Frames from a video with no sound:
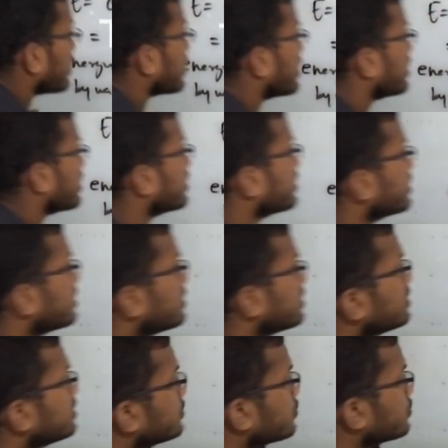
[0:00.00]
Right.
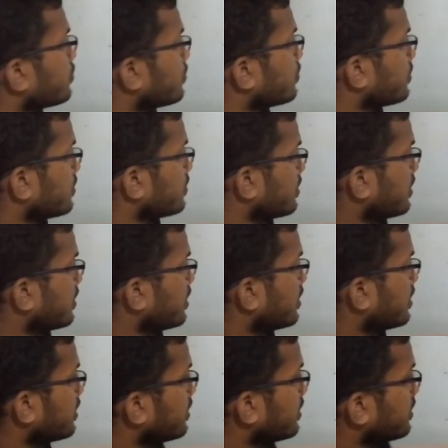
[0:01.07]
So
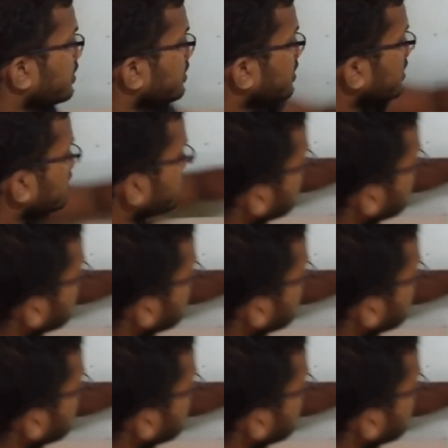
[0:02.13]
this we